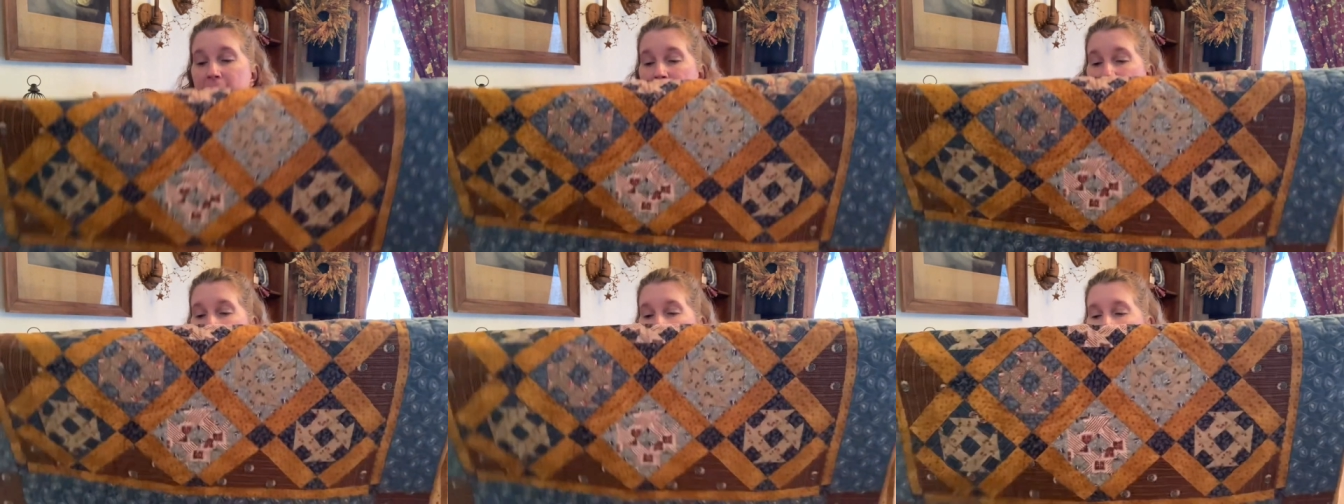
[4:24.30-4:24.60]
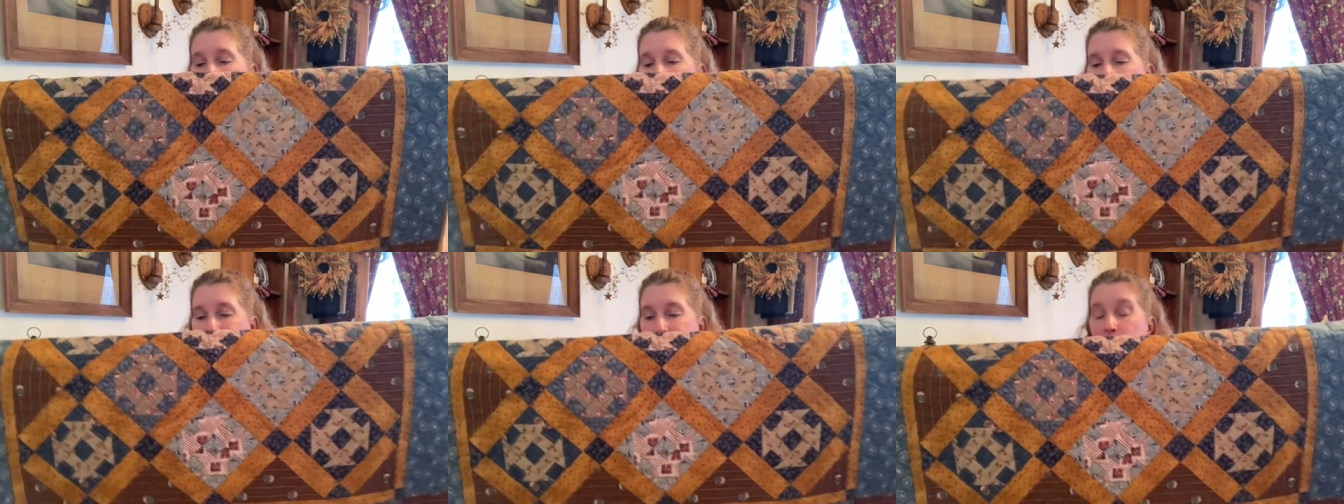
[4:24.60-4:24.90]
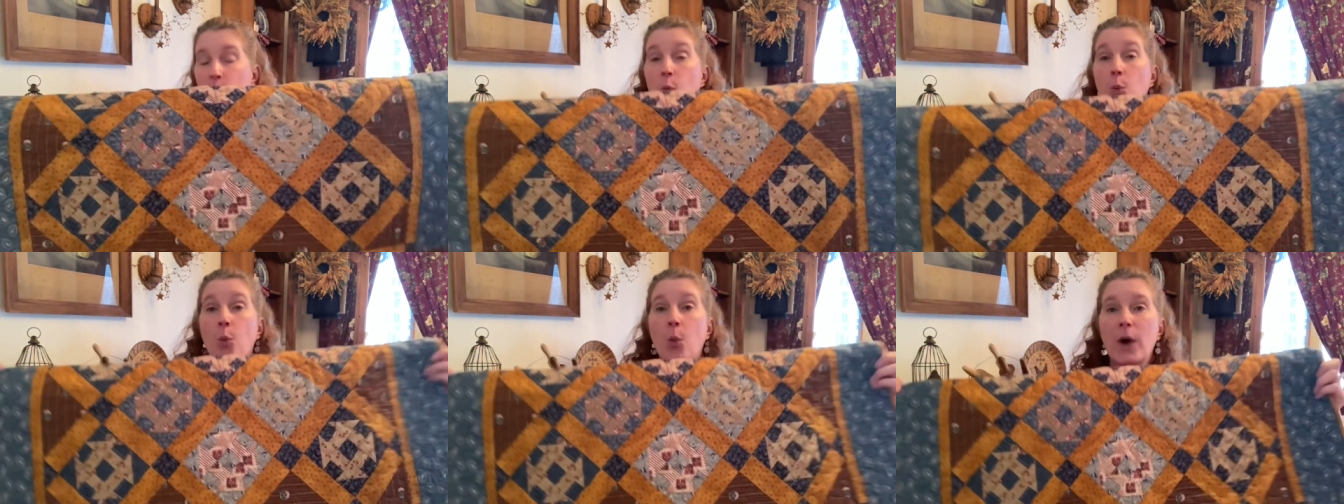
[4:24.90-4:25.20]

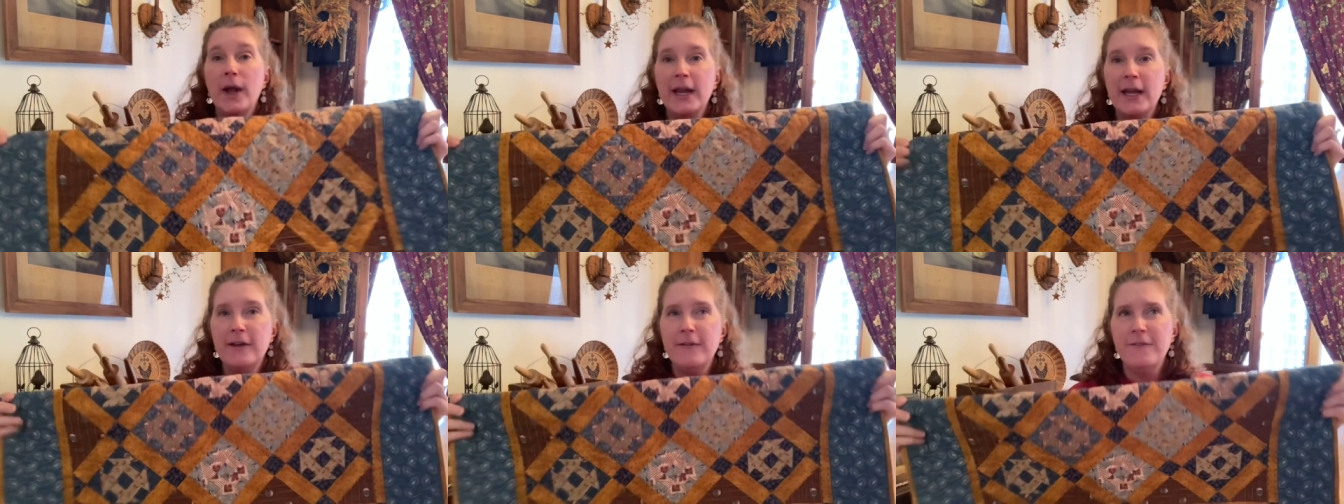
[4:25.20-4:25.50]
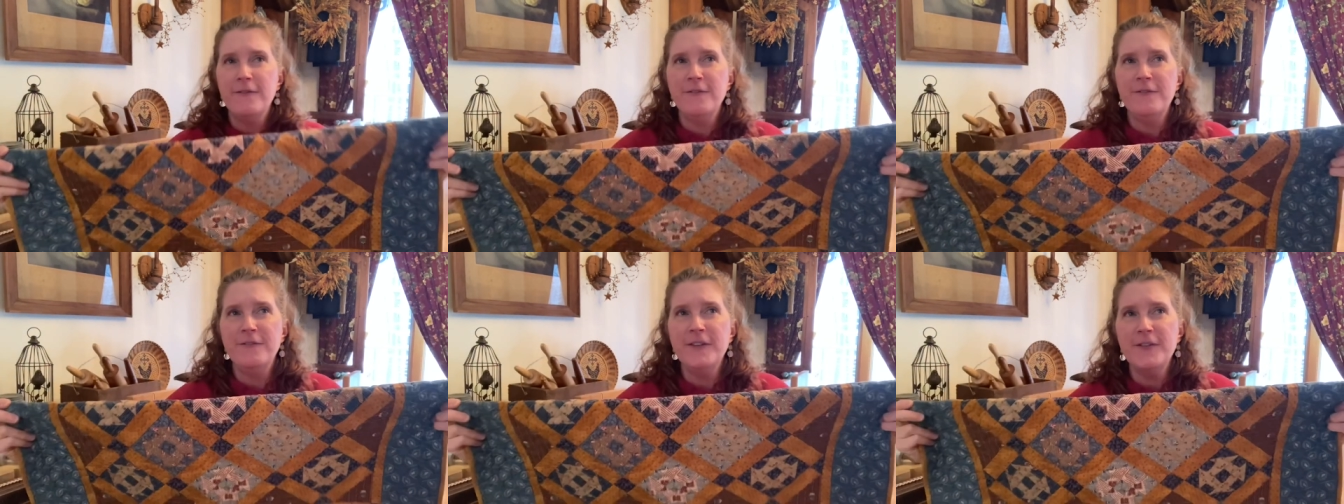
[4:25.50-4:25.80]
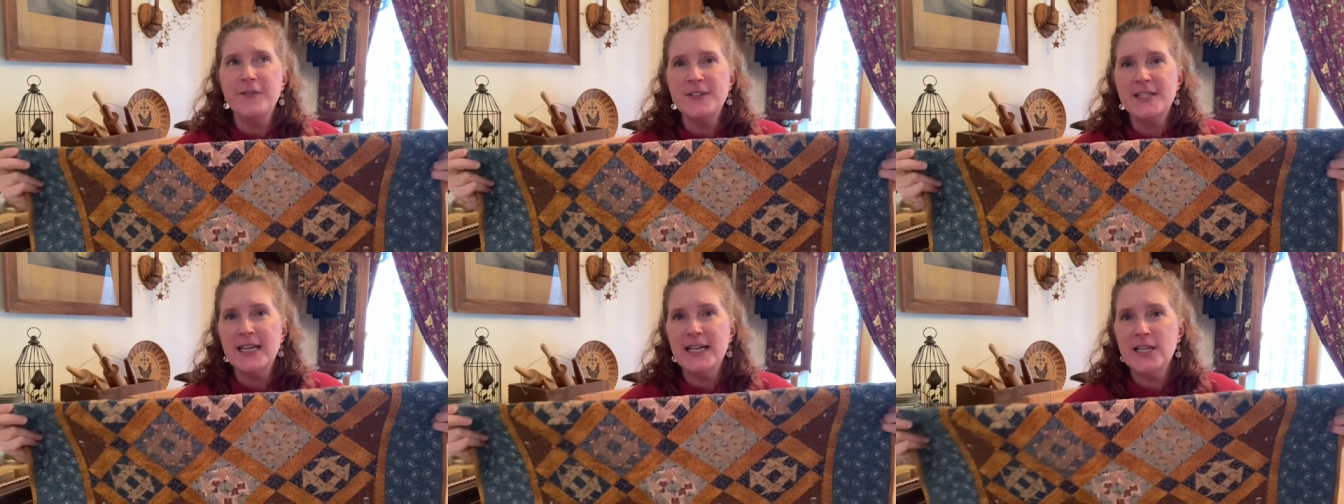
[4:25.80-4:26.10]
um, wanted
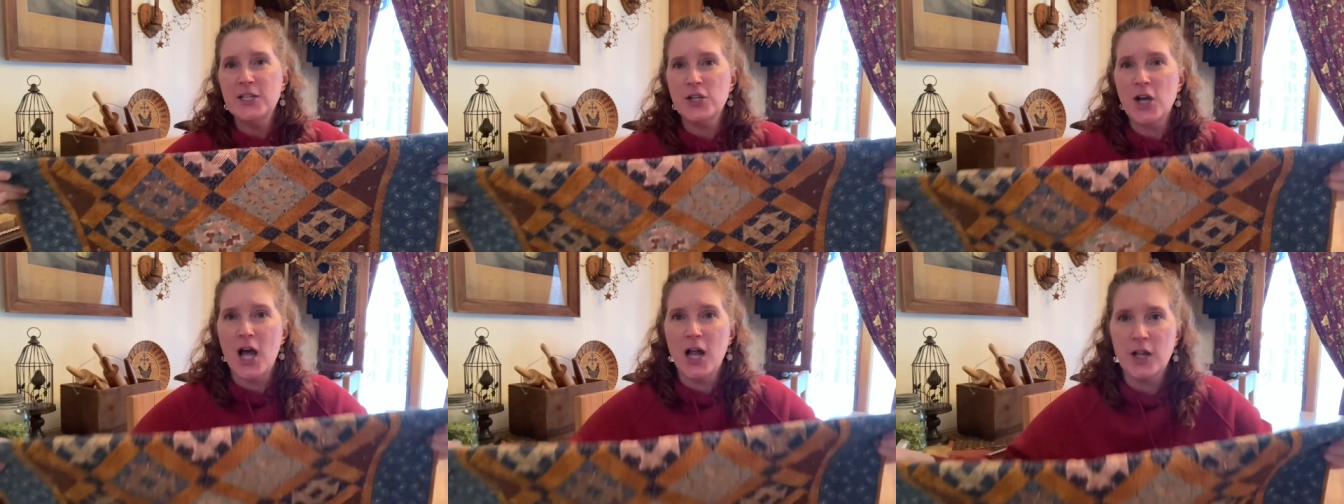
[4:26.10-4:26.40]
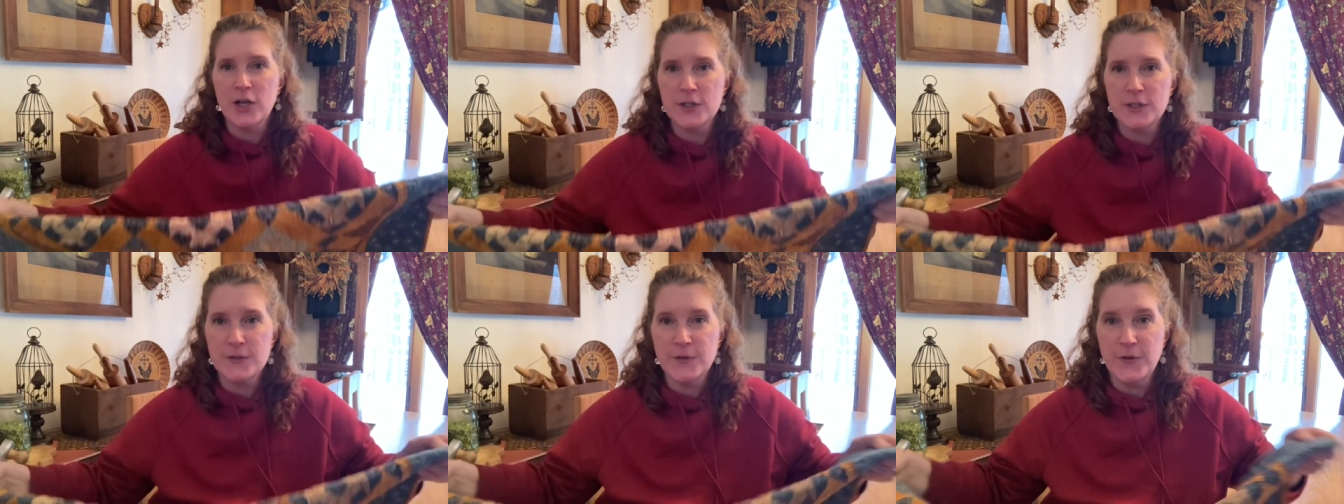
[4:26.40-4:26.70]
$15